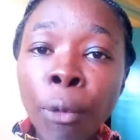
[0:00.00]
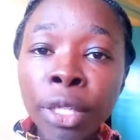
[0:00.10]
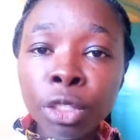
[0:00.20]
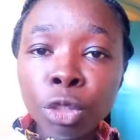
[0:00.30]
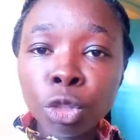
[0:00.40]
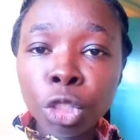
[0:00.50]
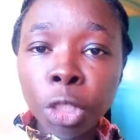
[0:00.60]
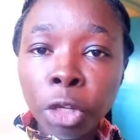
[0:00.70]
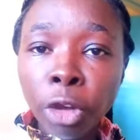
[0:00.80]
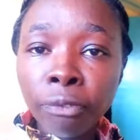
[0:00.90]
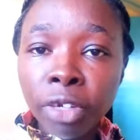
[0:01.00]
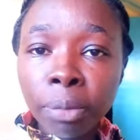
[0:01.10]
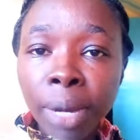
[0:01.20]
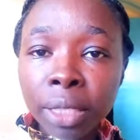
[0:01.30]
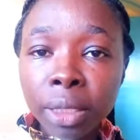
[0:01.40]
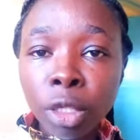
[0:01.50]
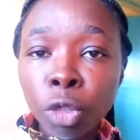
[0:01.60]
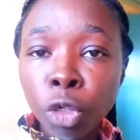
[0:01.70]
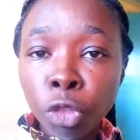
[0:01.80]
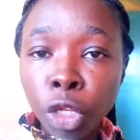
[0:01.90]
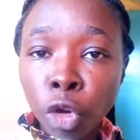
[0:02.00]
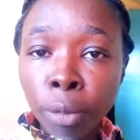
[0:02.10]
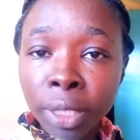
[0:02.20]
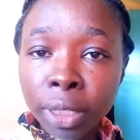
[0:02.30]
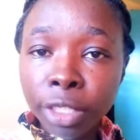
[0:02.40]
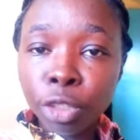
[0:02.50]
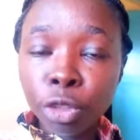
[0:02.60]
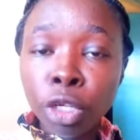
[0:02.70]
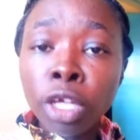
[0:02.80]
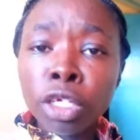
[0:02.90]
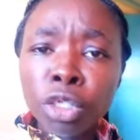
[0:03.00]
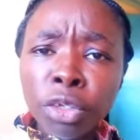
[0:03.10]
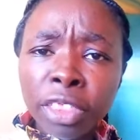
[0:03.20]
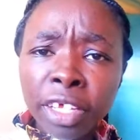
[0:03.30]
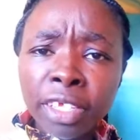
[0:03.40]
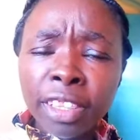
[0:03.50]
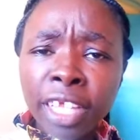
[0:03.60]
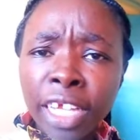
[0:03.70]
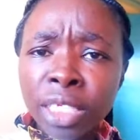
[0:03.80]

want you to share your feedbacks down here in the comment section. Do you think that